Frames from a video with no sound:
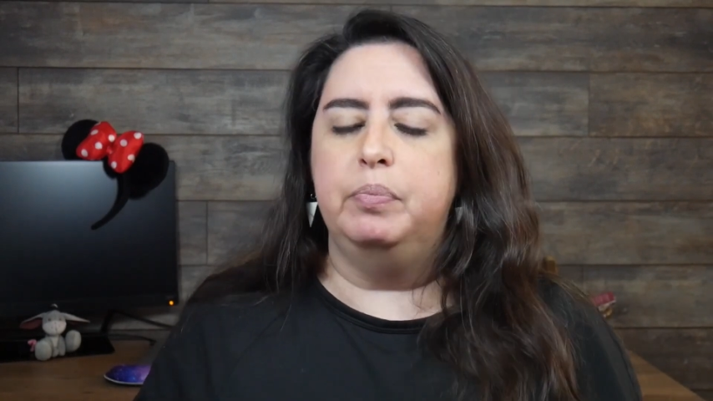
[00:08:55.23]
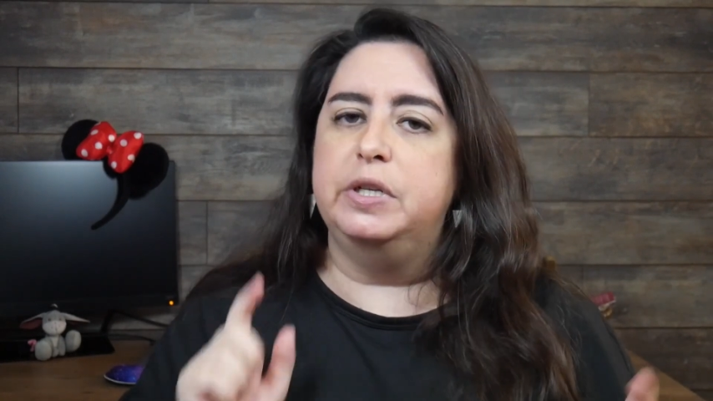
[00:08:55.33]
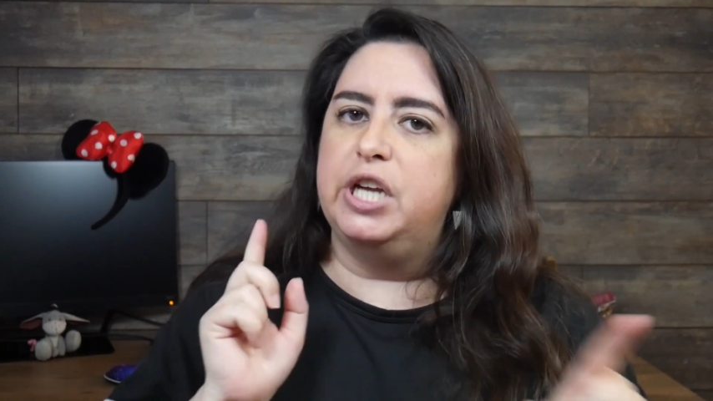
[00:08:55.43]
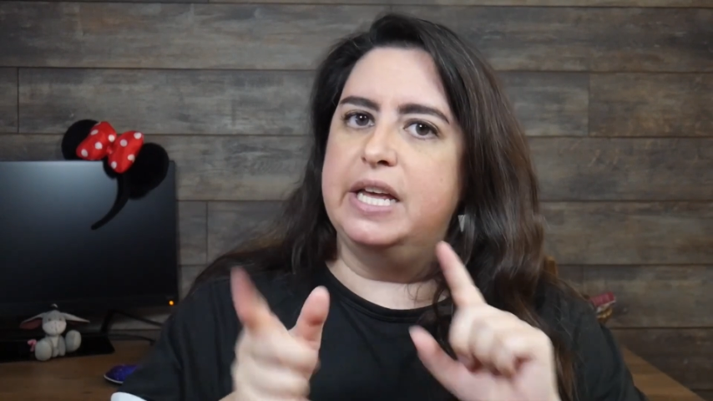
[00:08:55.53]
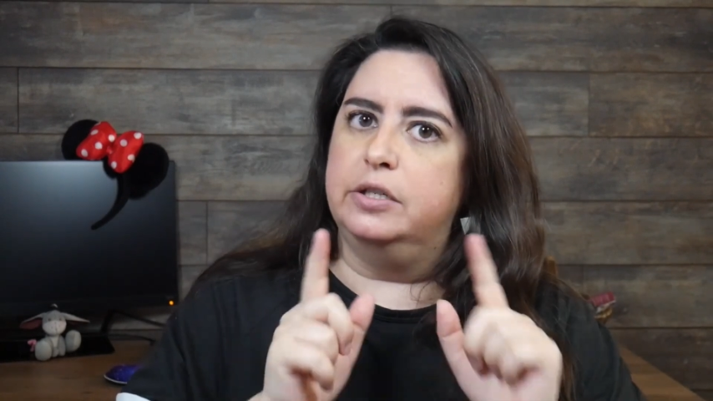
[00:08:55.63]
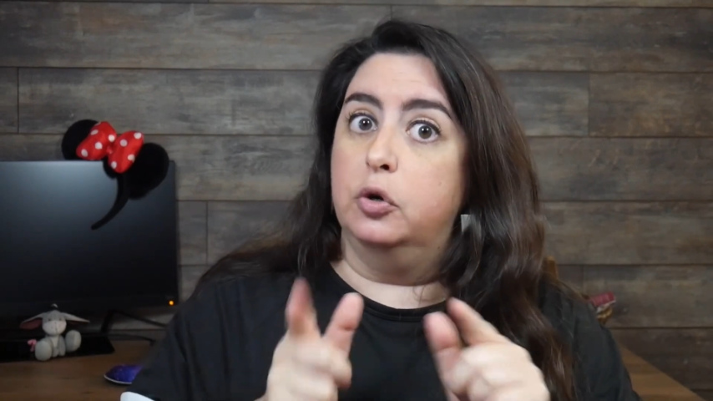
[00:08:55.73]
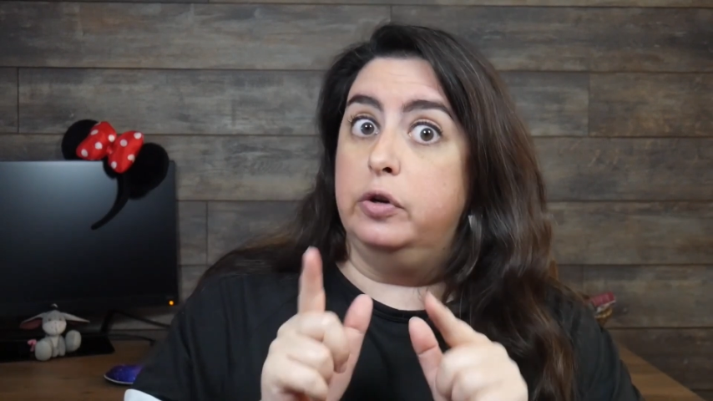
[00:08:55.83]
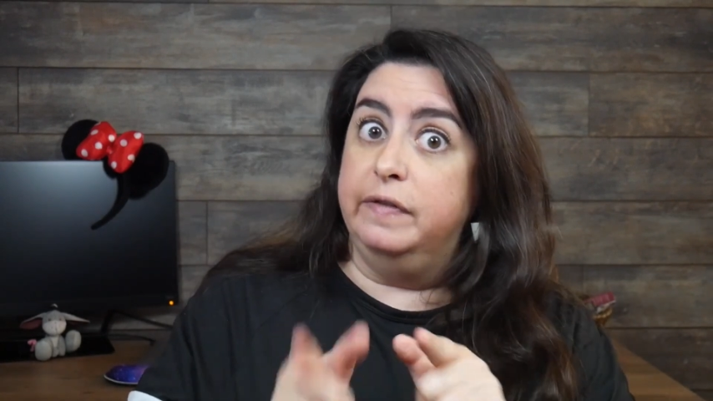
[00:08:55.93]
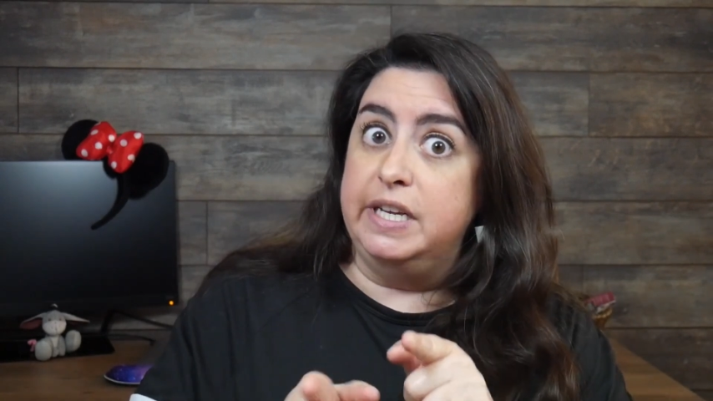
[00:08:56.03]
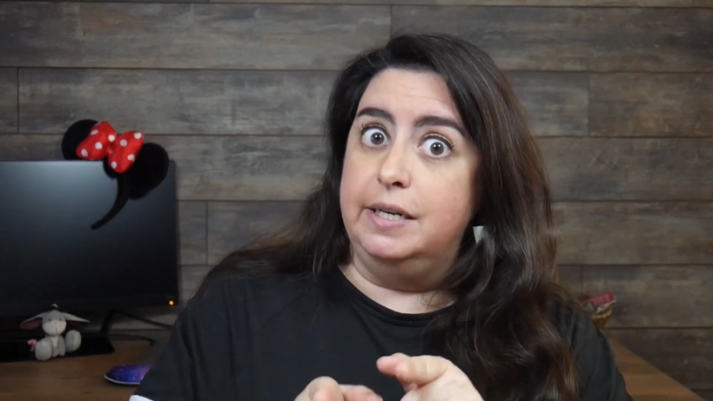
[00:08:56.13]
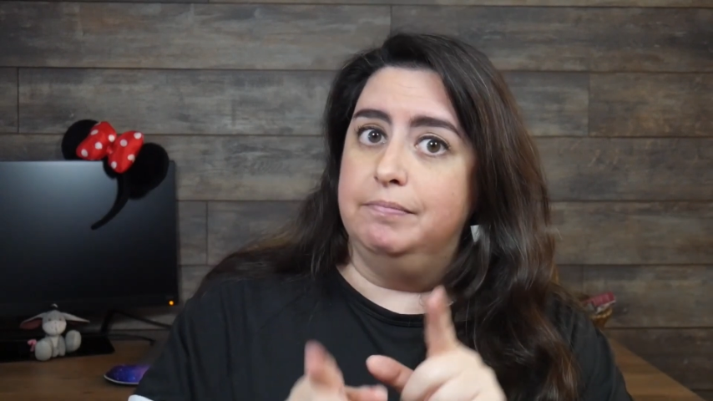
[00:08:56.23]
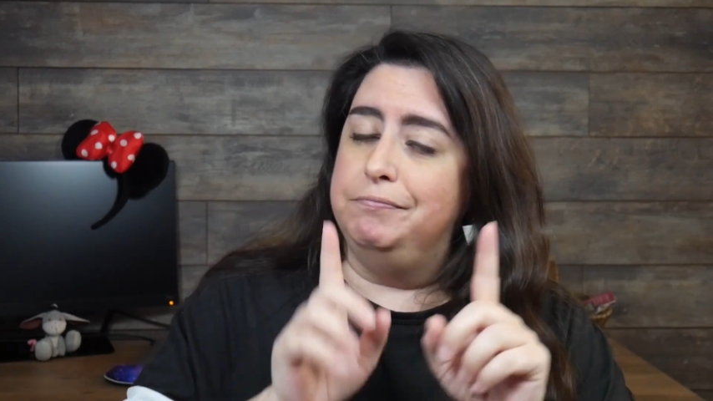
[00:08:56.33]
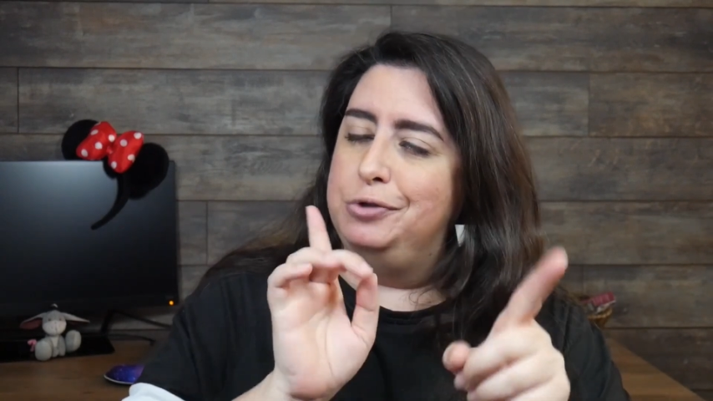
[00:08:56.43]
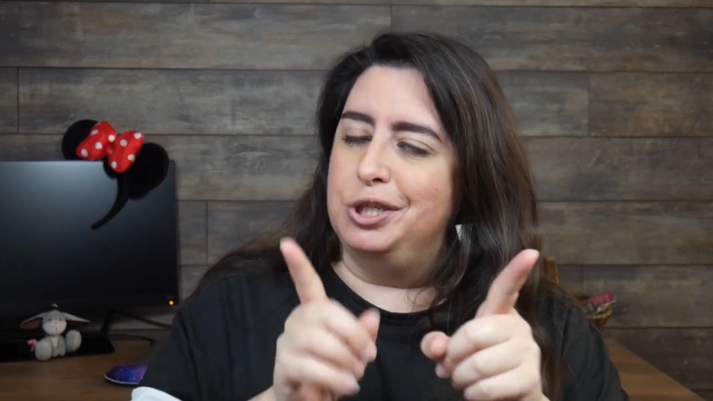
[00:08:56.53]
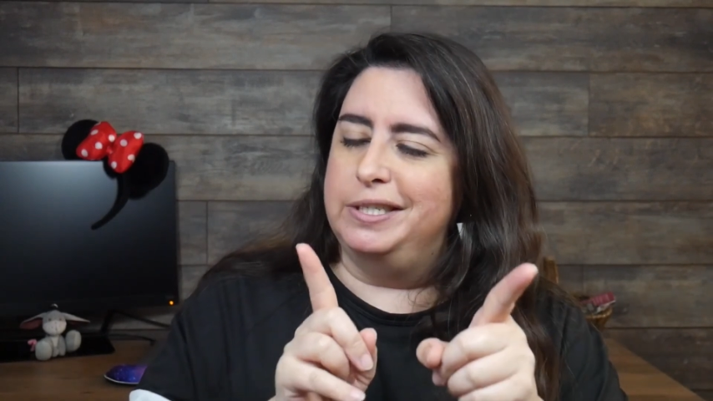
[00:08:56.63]
but you can't soak your feet,
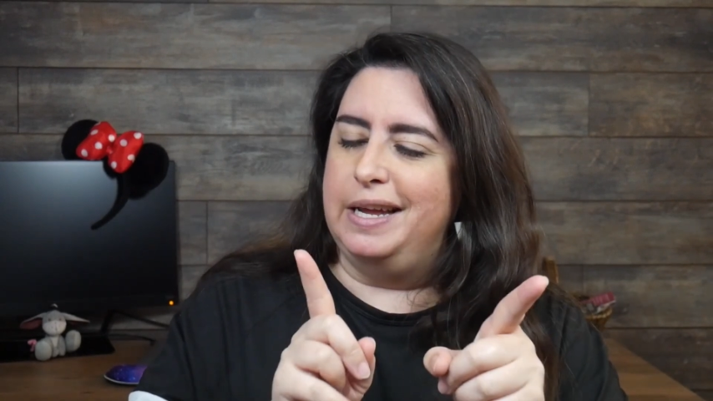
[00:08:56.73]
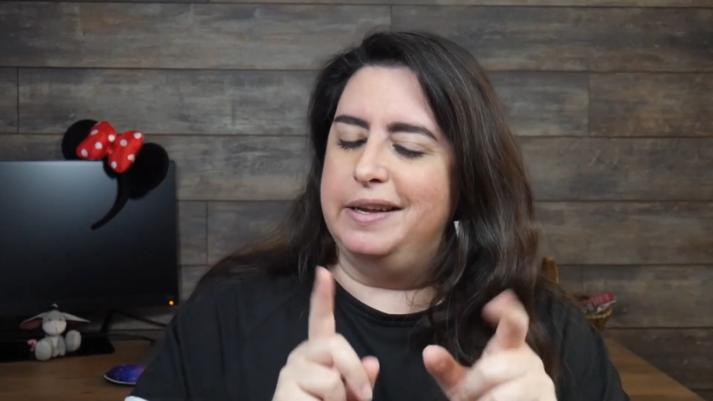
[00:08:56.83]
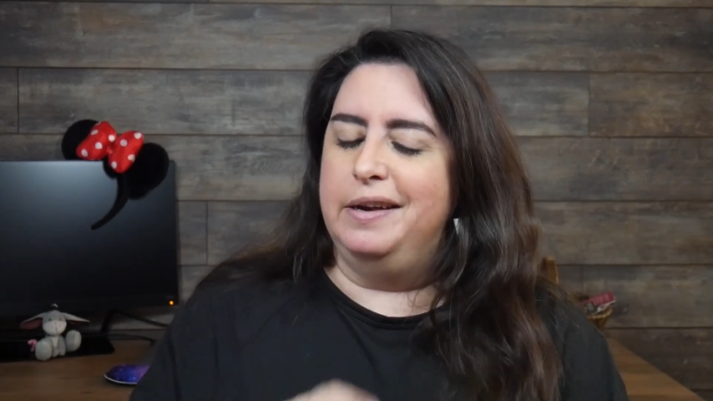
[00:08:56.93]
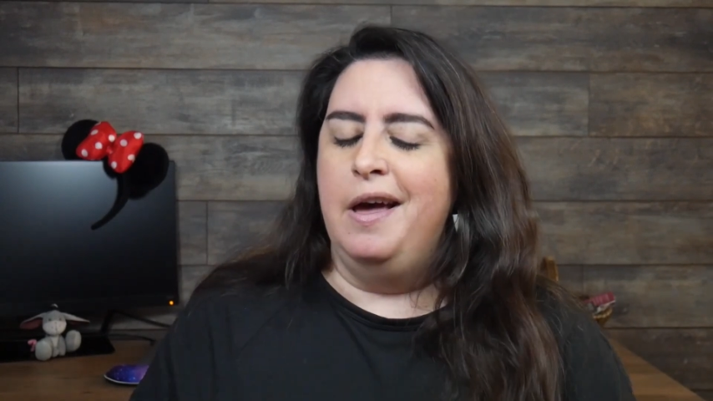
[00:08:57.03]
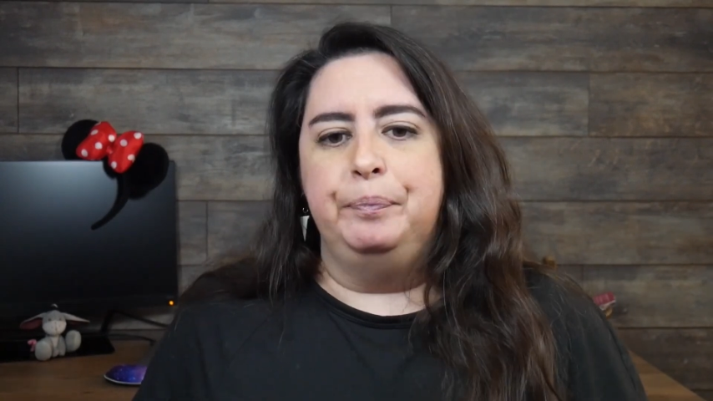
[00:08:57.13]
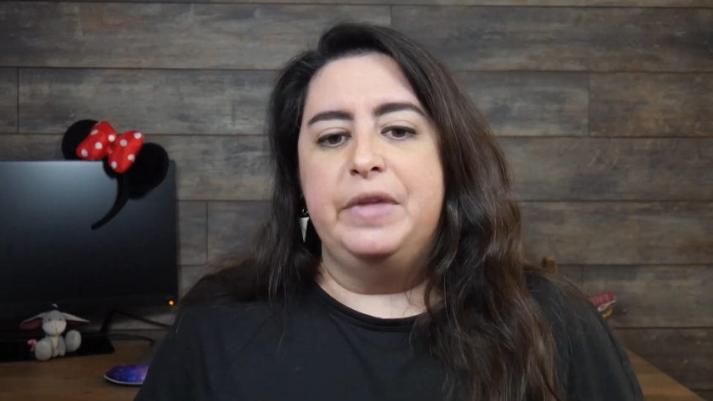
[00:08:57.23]
just saying.